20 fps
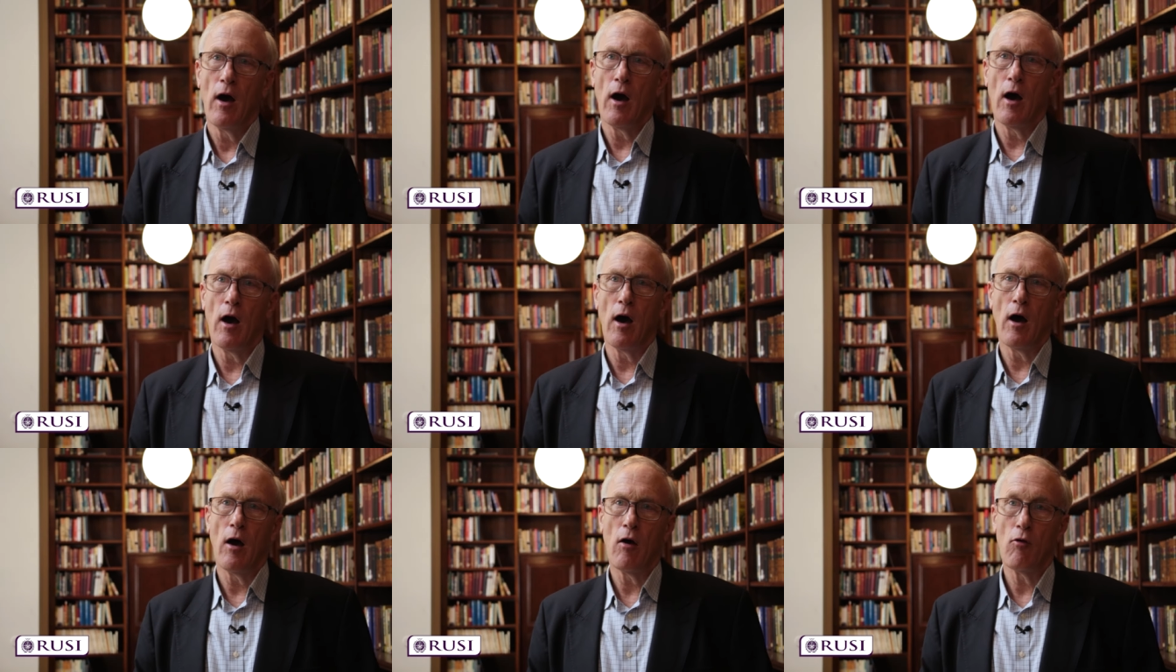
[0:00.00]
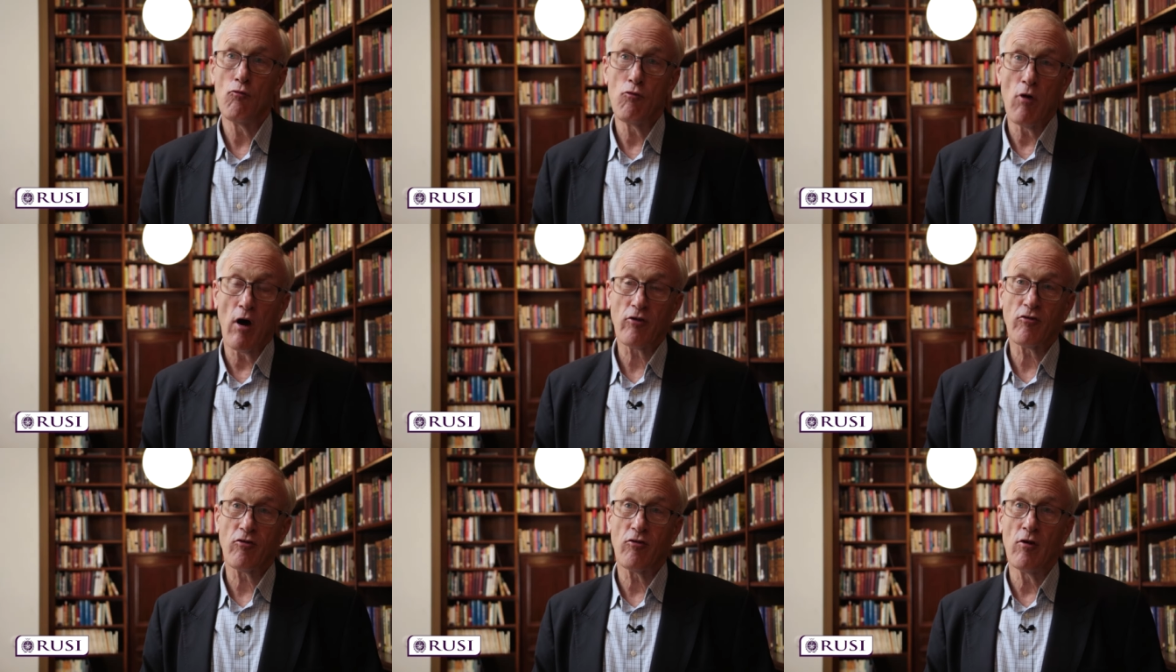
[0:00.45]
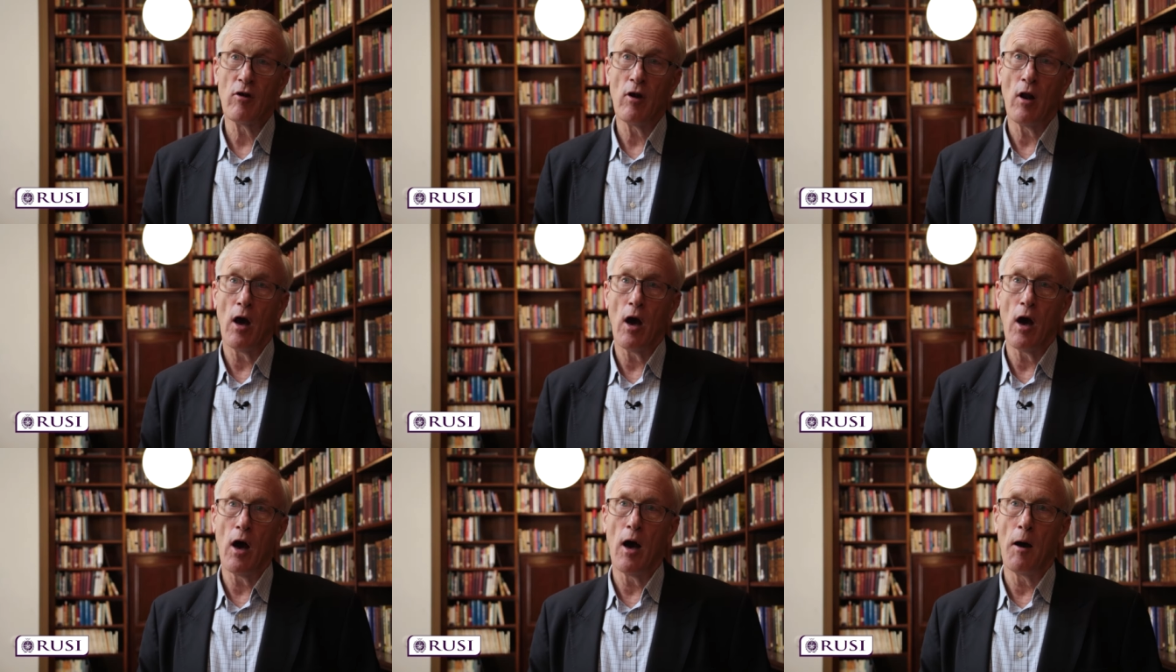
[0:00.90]
uh,
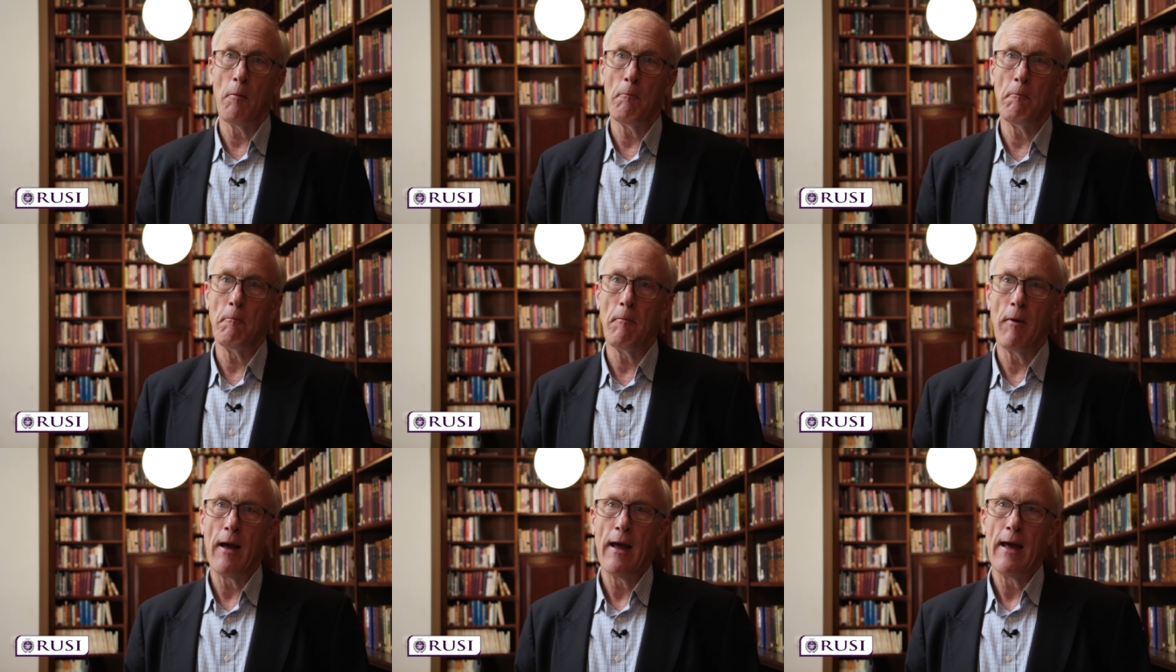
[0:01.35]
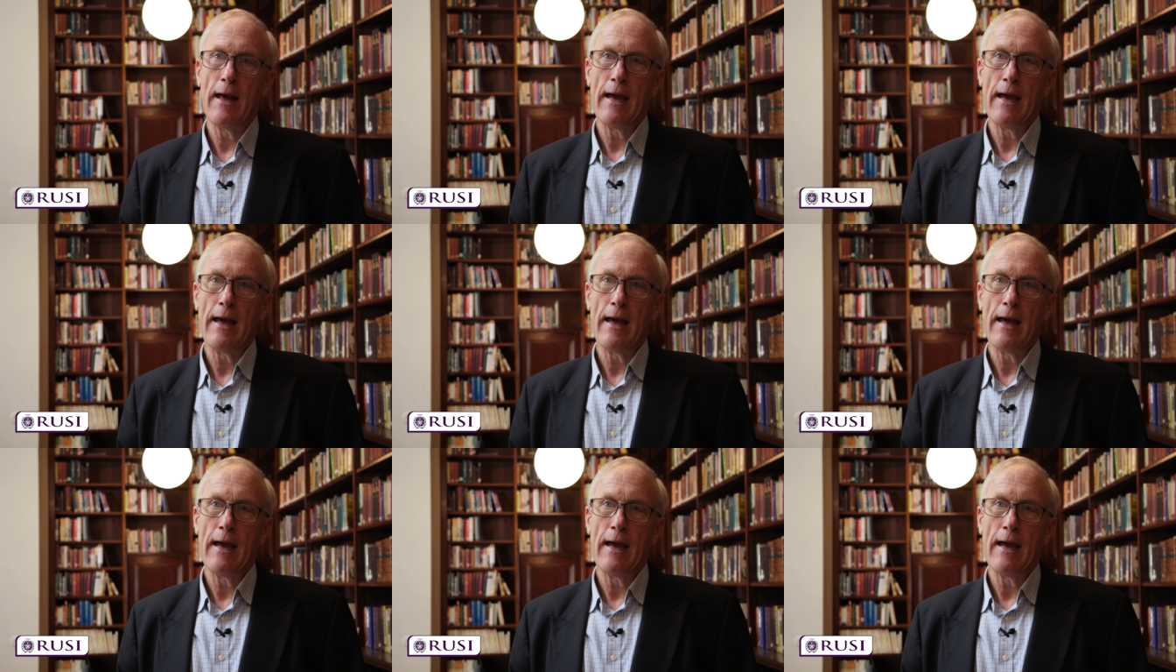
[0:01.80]
Russian um,